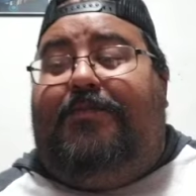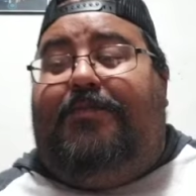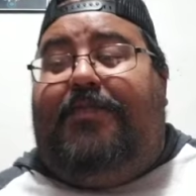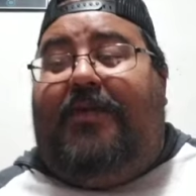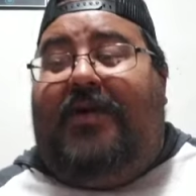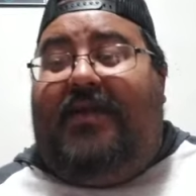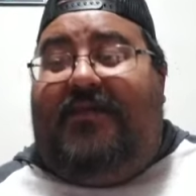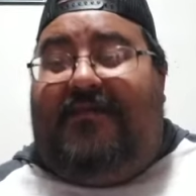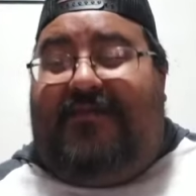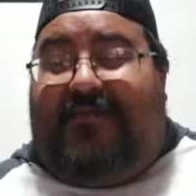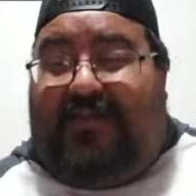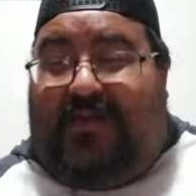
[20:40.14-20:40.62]

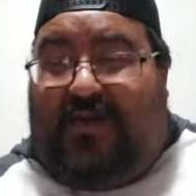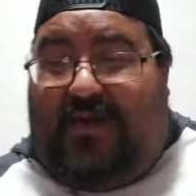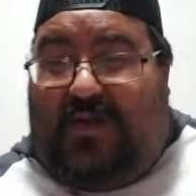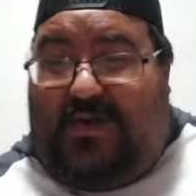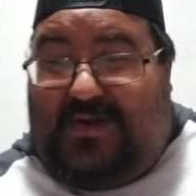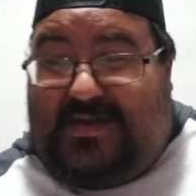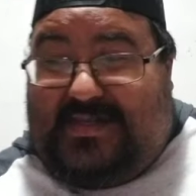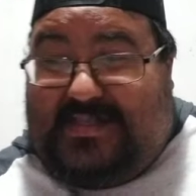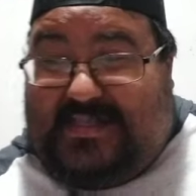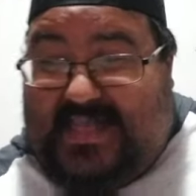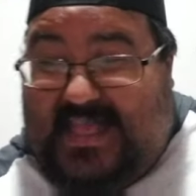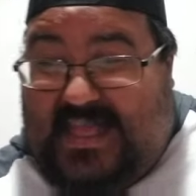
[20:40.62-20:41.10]
But of
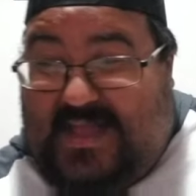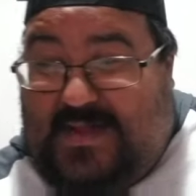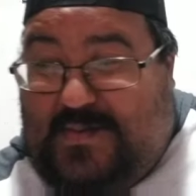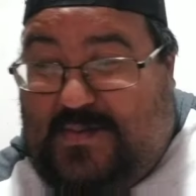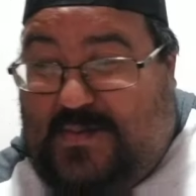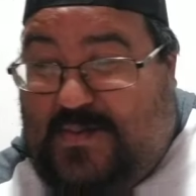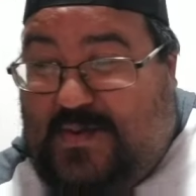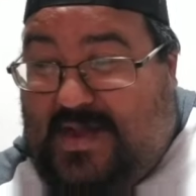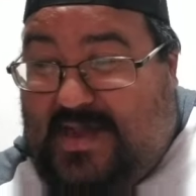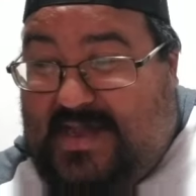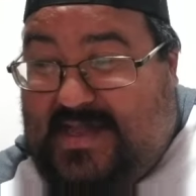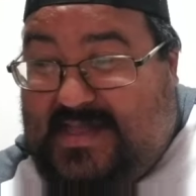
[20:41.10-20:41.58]
course, it
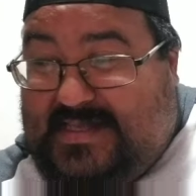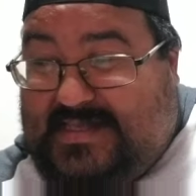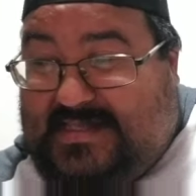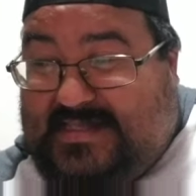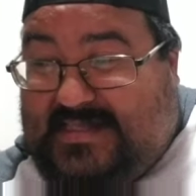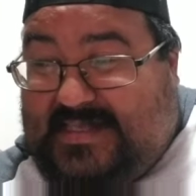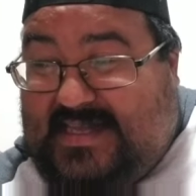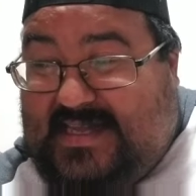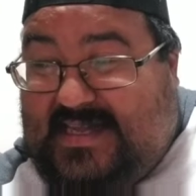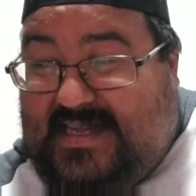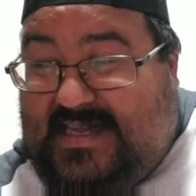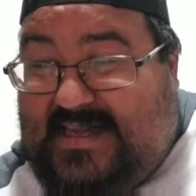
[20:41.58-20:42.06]

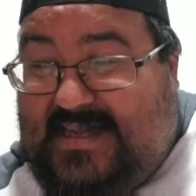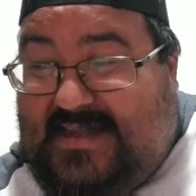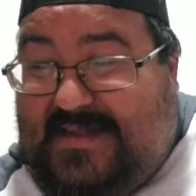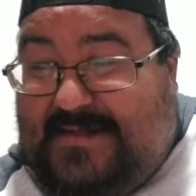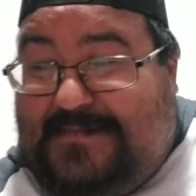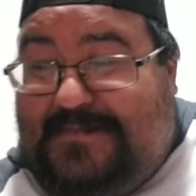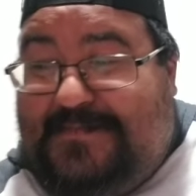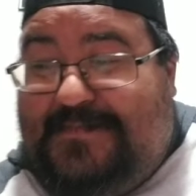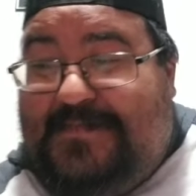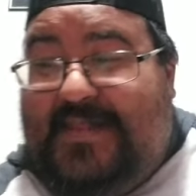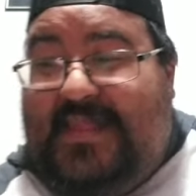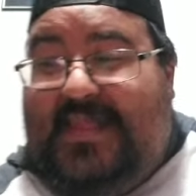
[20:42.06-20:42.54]
was
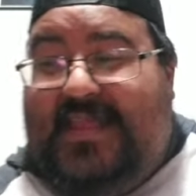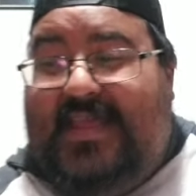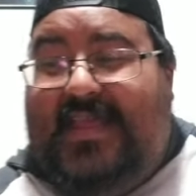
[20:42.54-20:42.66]
um,